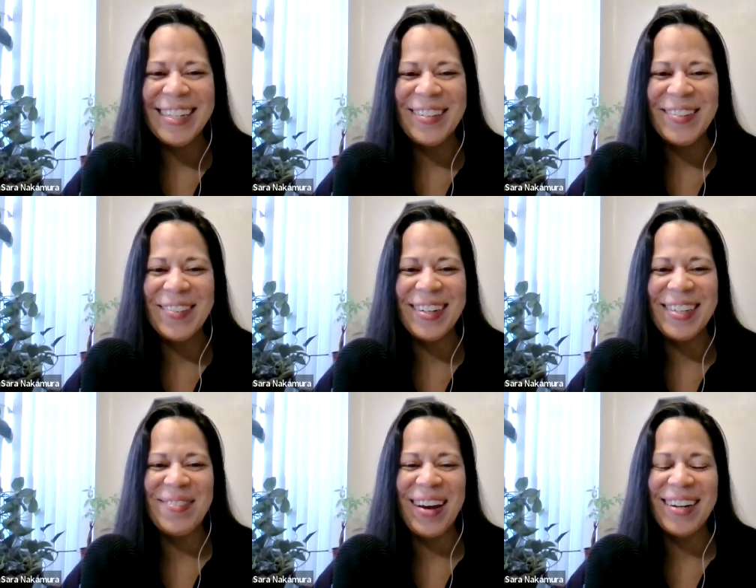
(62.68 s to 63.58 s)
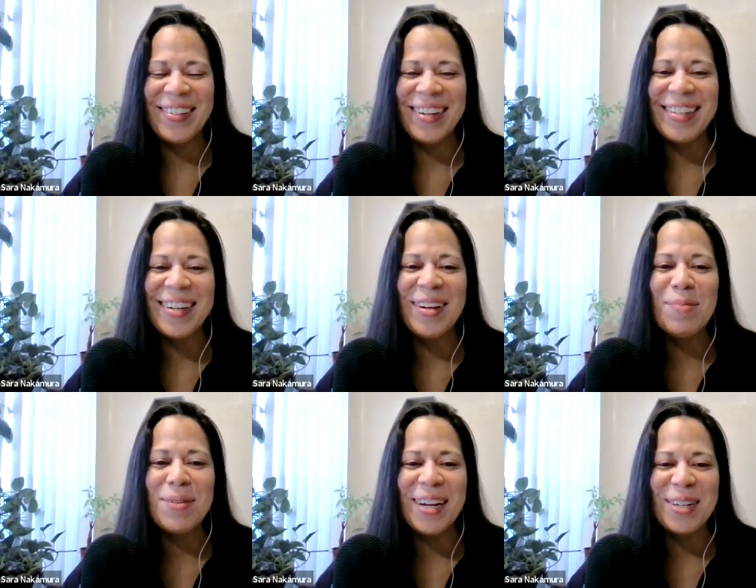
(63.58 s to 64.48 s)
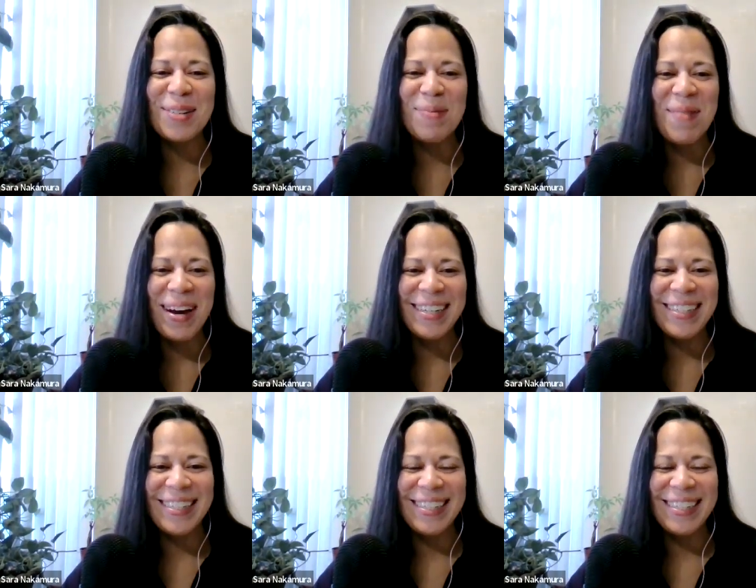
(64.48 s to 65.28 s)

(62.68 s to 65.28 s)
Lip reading: No worries, Patrick. It's called Massage My Mind.